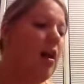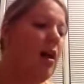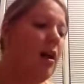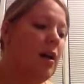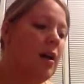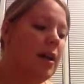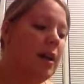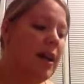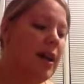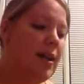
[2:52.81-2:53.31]

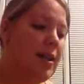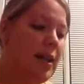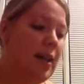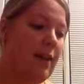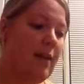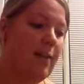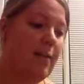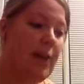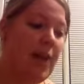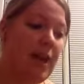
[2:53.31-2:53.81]
Hurricanes
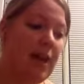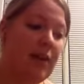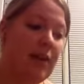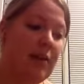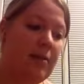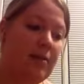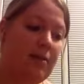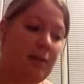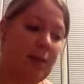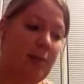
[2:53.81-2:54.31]
have male
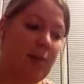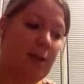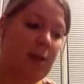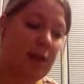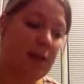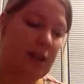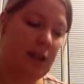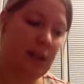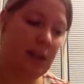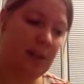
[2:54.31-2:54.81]
and female
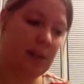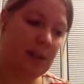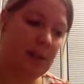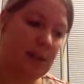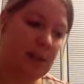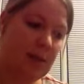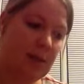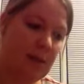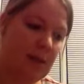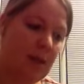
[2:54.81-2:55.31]
names,
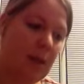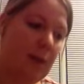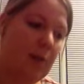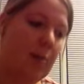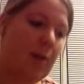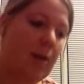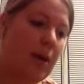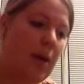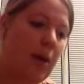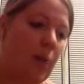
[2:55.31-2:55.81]

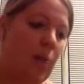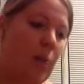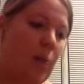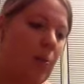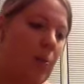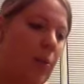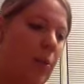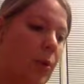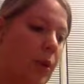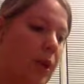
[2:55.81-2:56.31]
but at one
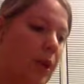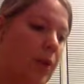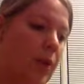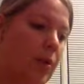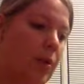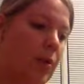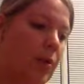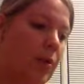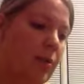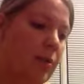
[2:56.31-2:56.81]
point,
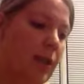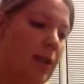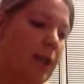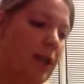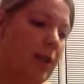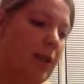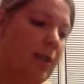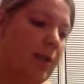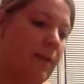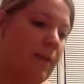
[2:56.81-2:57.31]

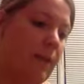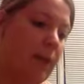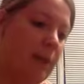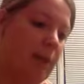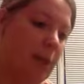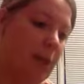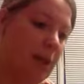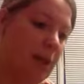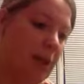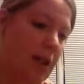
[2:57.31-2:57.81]
only
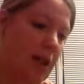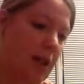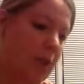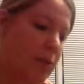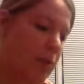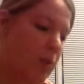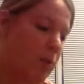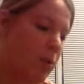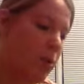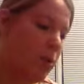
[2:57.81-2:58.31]
female
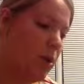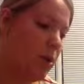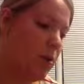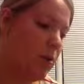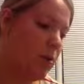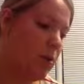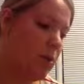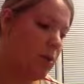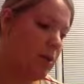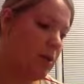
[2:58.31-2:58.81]
names were
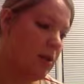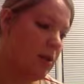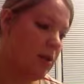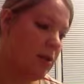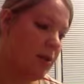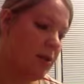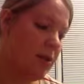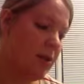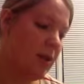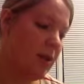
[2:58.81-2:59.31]
used,
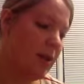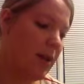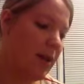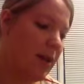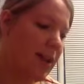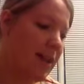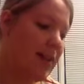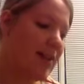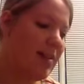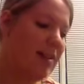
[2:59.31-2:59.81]

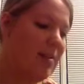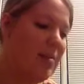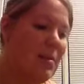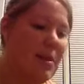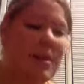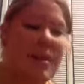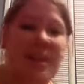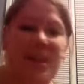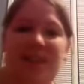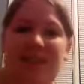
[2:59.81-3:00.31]
okay? So
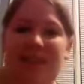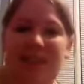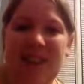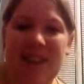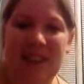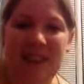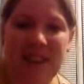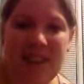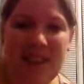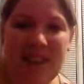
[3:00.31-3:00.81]

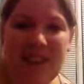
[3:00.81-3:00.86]
basically,